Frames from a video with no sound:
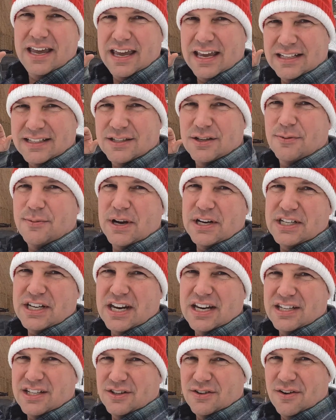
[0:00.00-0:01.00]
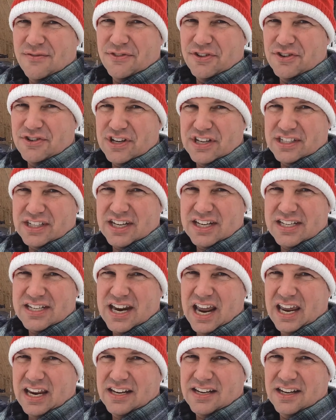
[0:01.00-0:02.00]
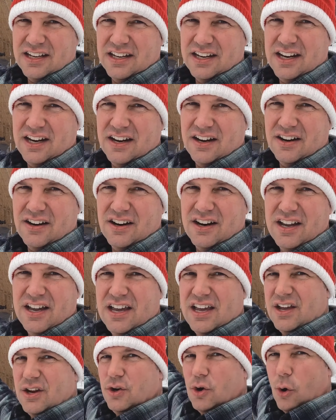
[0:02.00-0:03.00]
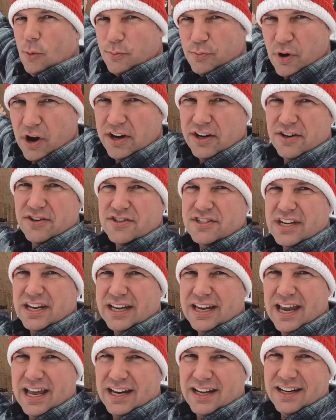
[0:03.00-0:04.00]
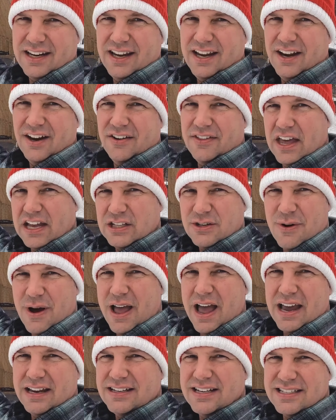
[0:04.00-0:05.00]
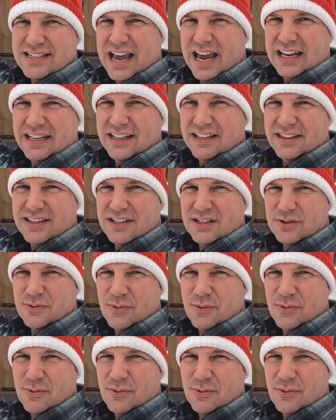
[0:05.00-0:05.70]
It's so much easier if they're just contained in here. No predators can get in here, and that's why I designed it this